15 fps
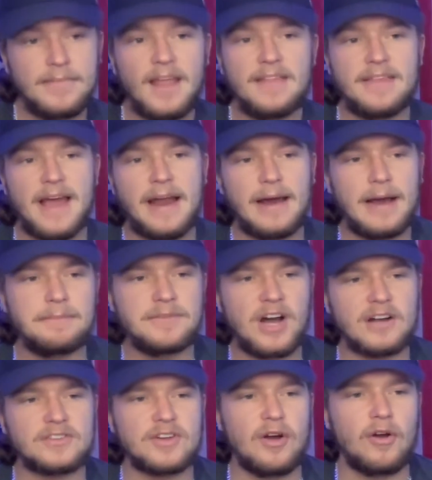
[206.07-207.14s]
The Anaheim
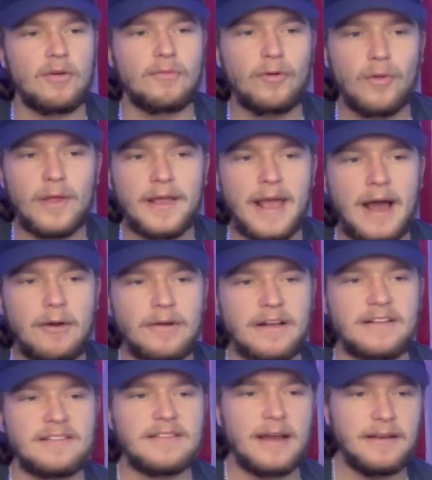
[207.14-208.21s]
Ducks are not ruling out
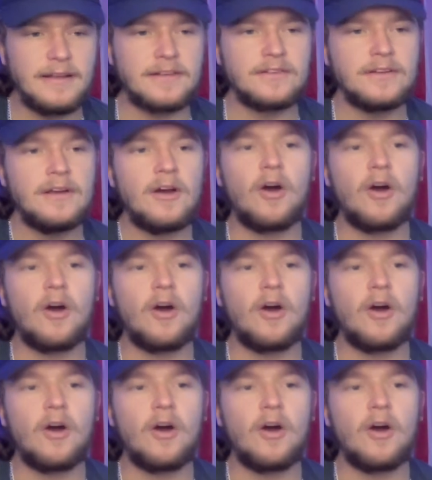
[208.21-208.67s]
extending